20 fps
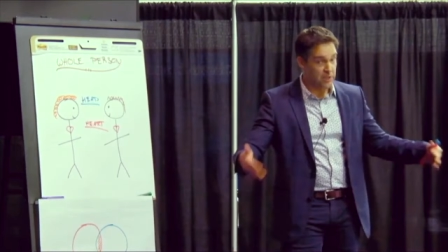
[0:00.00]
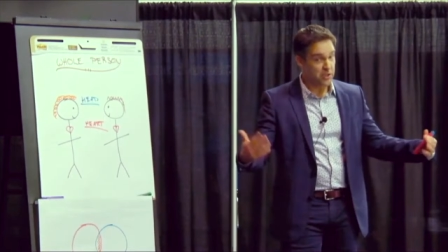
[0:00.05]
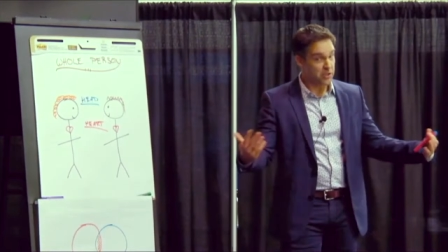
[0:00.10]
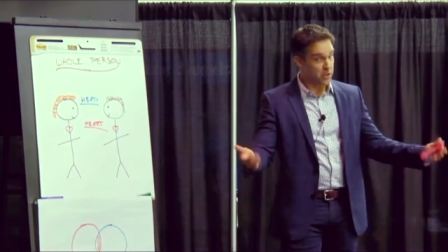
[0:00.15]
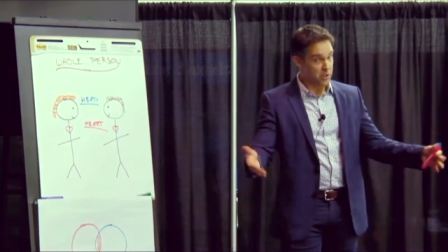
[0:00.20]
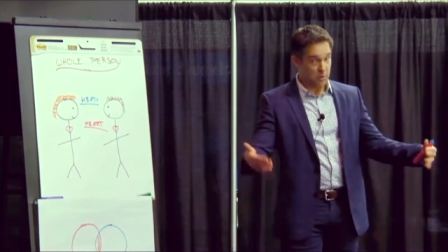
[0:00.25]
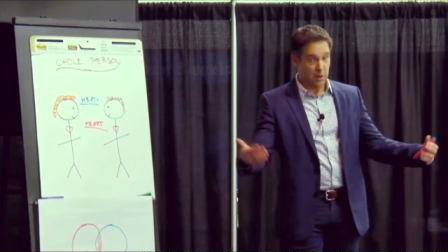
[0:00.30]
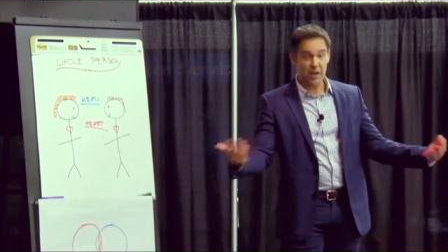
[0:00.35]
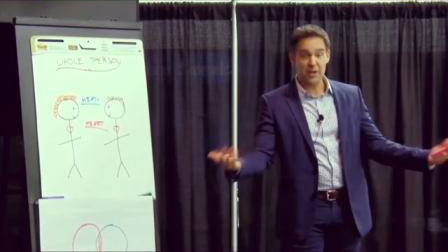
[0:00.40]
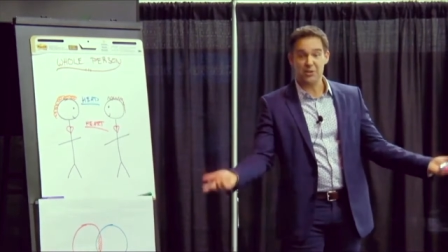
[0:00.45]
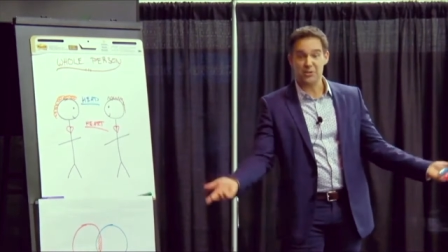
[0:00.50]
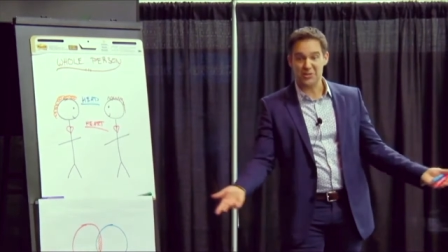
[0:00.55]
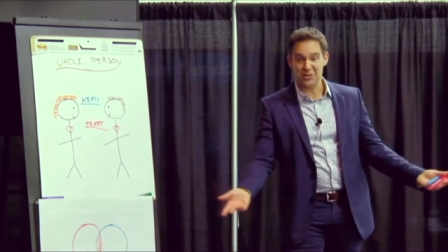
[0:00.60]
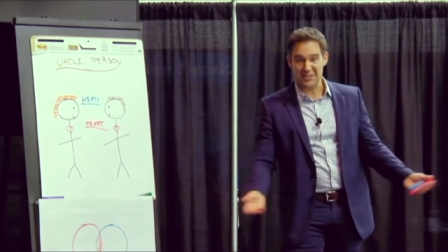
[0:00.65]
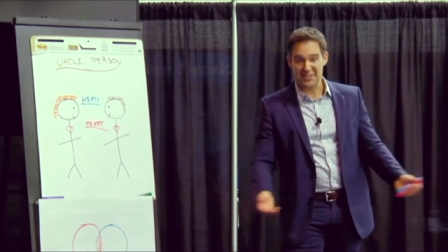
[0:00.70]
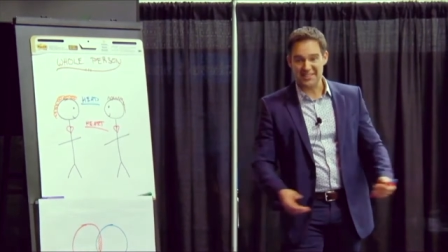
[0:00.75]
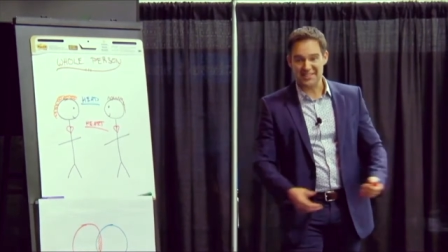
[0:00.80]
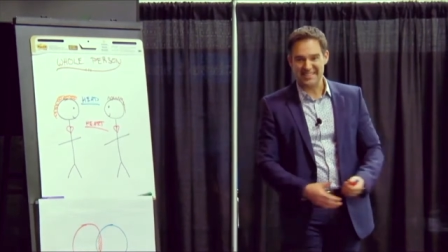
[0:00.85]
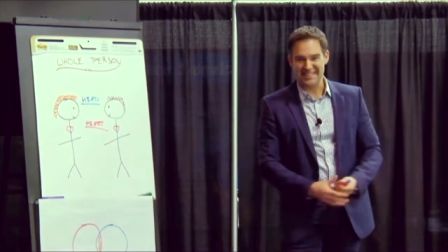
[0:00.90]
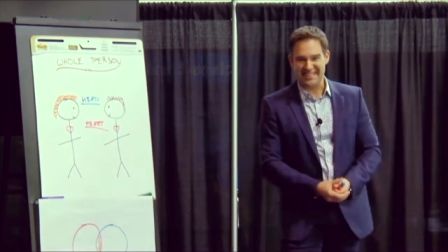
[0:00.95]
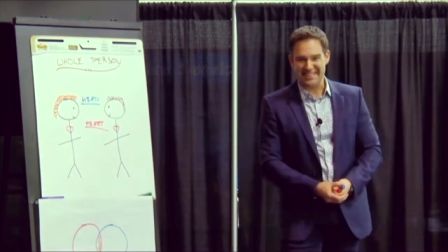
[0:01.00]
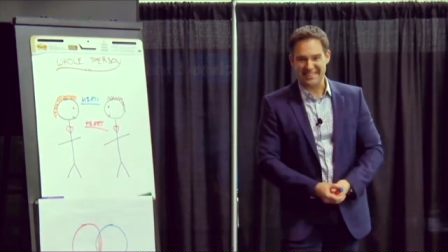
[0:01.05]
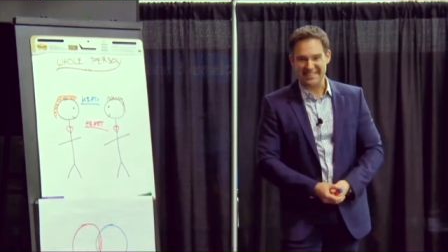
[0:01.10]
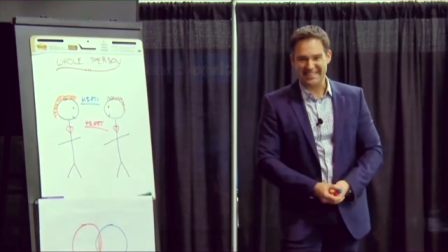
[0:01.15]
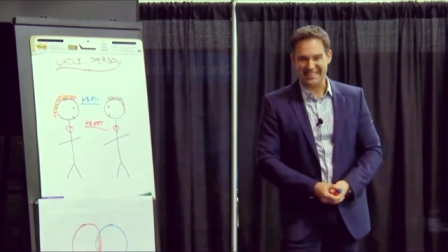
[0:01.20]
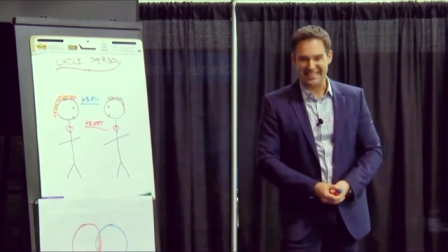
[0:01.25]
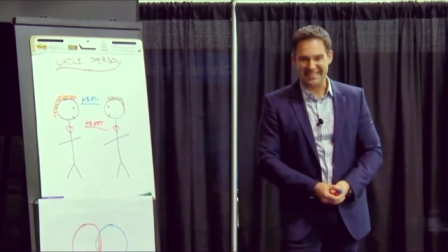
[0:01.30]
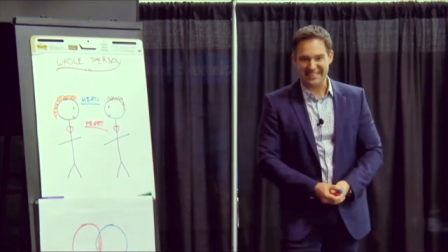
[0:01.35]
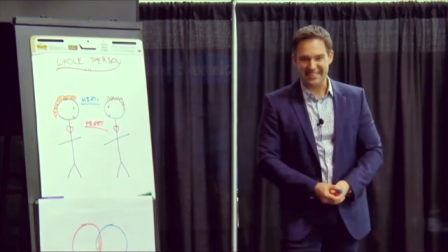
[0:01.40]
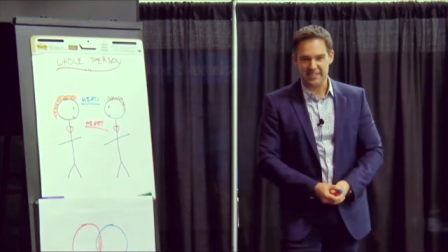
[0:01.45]
but that's a strategy. It's
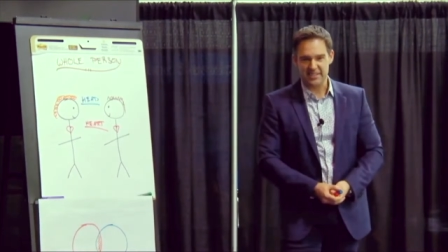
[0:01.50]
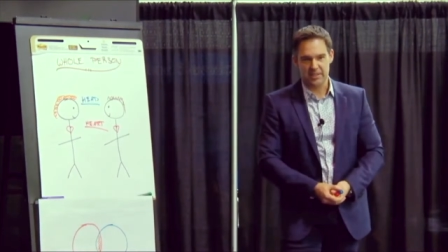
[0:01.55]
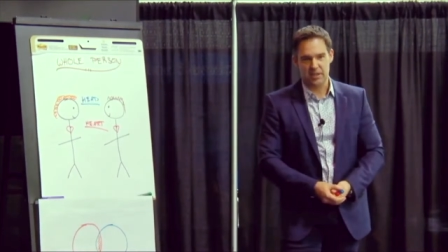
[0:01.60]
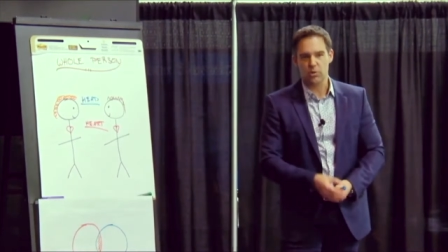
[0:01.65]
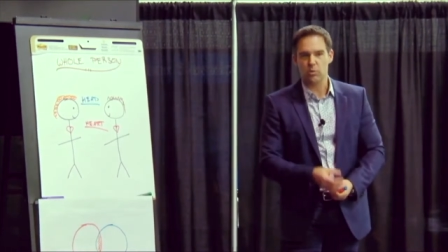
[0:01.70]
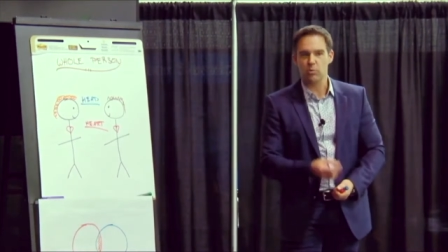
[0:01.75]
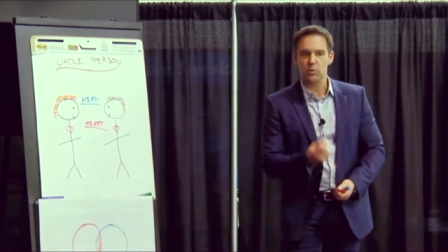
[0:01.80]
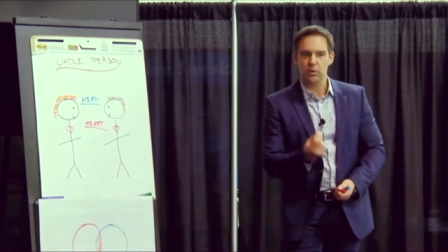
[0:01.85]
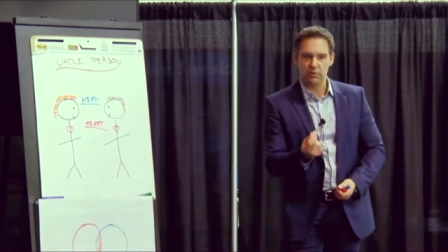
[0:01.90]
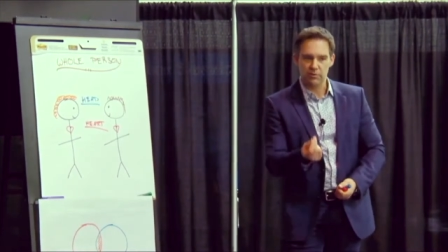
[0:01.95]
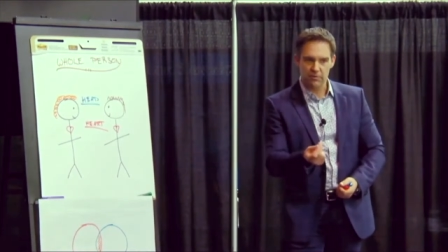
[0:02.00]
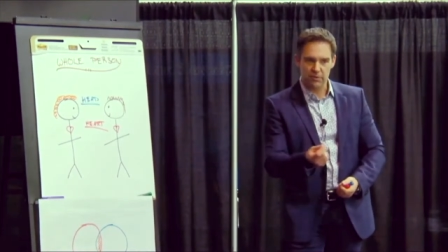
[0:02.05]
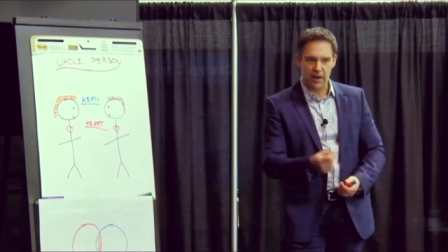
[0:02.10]
not a real